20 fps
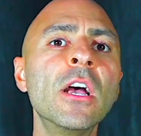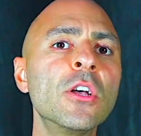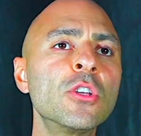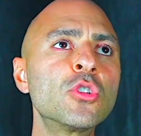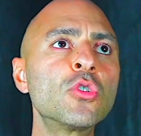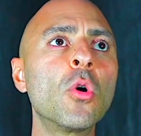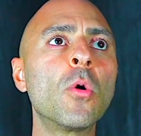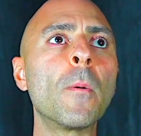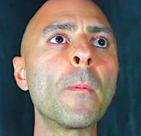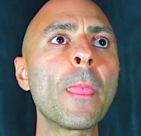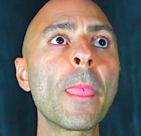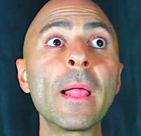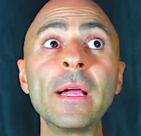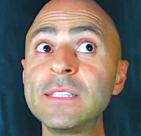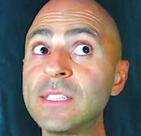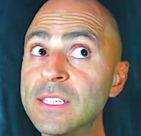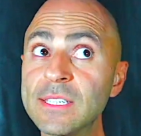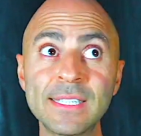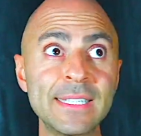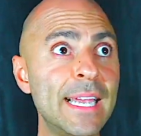So
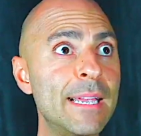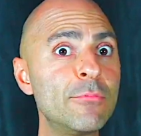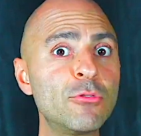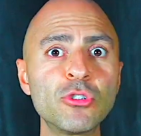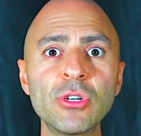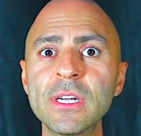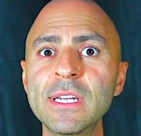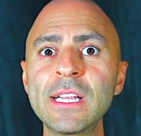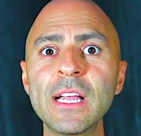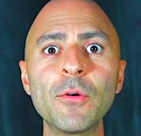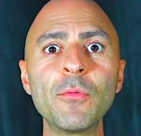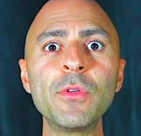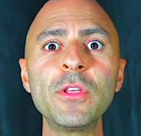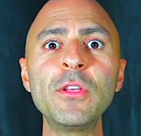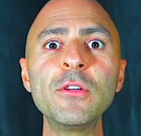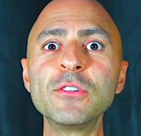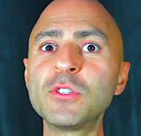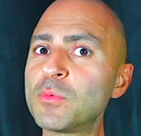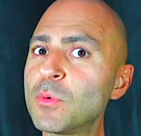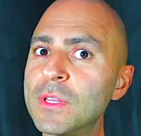the same trick that we
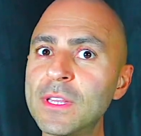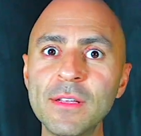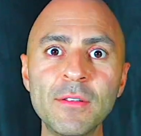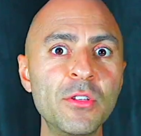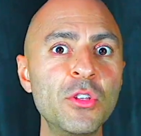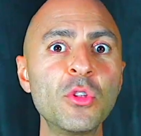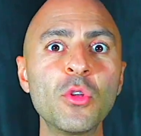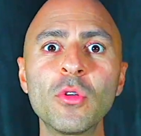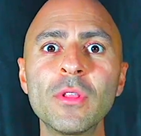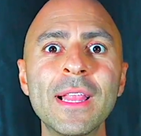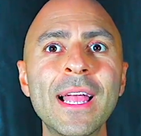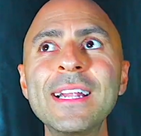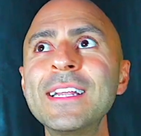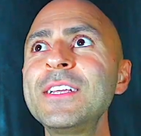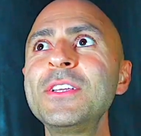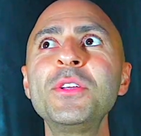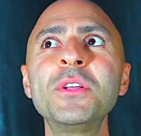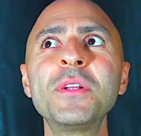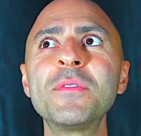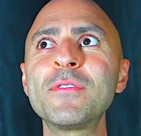use with, you know,
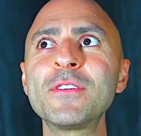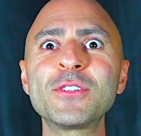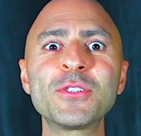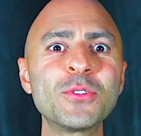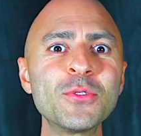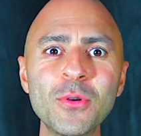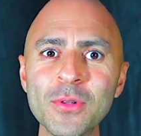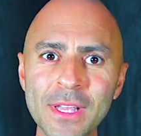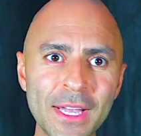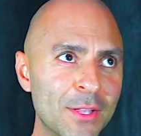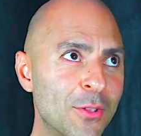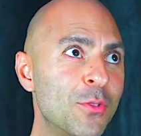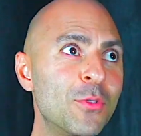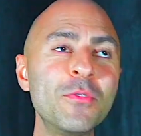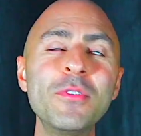letting universe know, like,